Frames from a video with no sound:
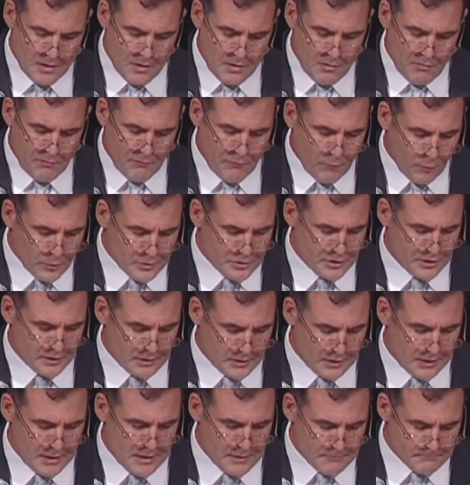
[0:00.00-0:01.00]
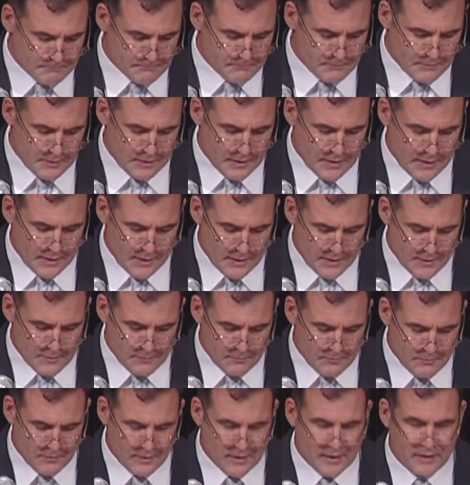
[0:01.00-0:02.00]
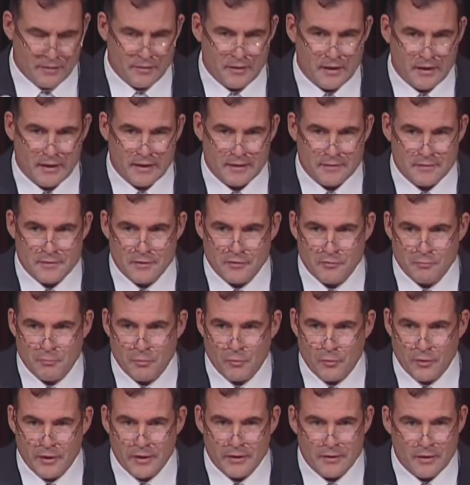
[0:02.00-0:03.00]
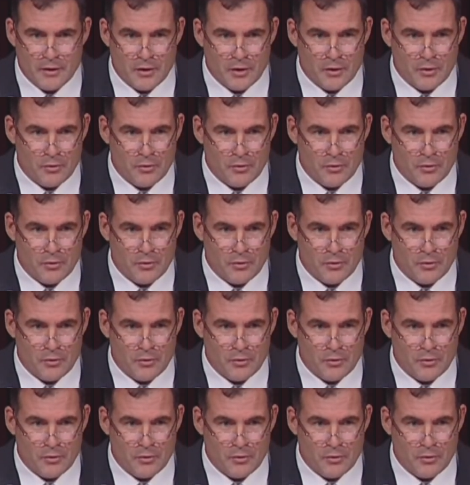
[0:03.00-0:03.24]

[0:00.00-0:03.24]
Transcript: Fortunately, I think at this point,